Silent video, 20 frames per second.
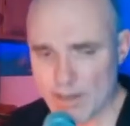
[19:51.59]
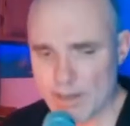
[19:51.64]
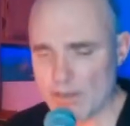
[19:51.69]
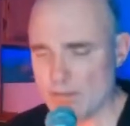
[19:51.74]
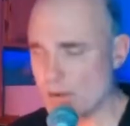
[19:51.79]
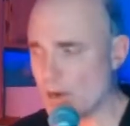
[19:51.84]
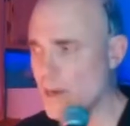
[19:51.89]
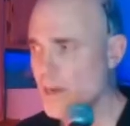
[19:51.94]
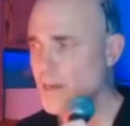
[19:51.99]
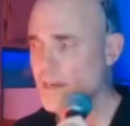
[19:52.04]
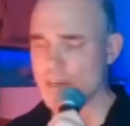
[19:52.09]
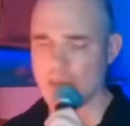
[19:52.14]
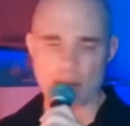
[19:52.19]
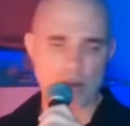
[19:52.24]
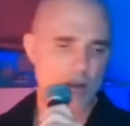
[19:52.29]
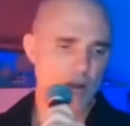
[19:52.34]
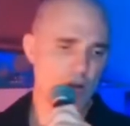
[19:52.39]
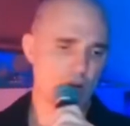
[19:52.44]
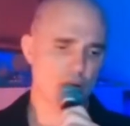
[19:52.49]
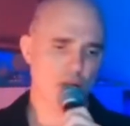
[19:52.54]
right?
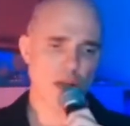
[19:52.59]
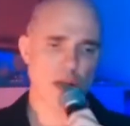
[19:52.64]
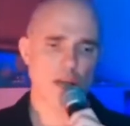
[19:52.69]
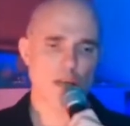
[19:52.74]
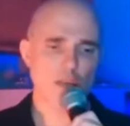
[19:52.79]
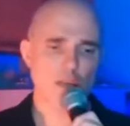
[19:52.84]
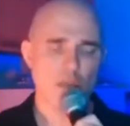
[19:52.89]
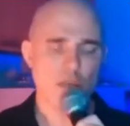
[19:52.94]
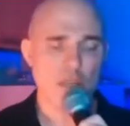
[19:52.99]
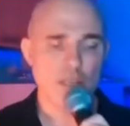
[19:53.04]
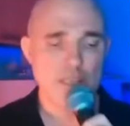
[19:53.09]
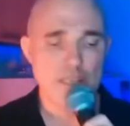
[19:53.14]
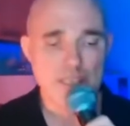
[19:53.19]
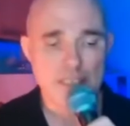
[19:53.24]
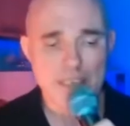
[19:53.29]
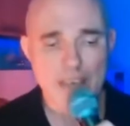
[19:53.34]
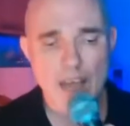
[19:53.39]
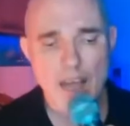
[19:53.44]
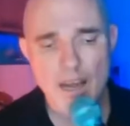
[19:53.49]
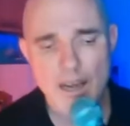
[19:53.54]
Oh God, and look, it's
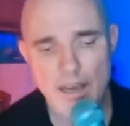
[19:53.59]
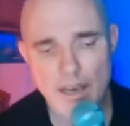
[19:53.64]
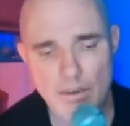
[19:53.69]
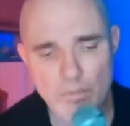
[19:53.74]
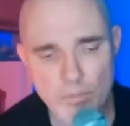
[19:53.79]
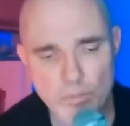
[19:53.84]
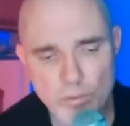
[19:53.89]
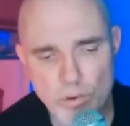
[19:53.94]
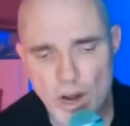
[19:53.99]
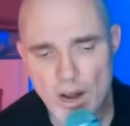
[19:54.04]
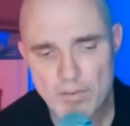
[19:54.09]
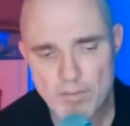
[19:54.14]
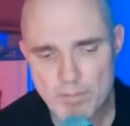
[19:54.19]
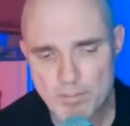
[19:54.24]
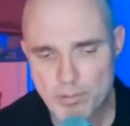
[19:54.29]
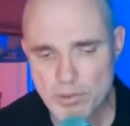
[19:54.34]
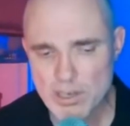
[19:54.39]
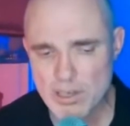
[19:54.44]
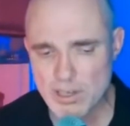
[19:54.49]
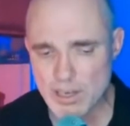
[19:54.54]
got a rough
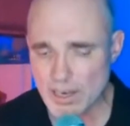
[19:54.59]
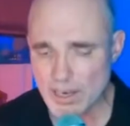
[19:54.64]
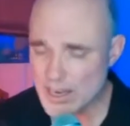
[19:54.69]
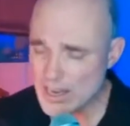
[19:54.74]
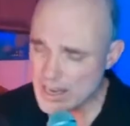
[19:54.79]
breathing.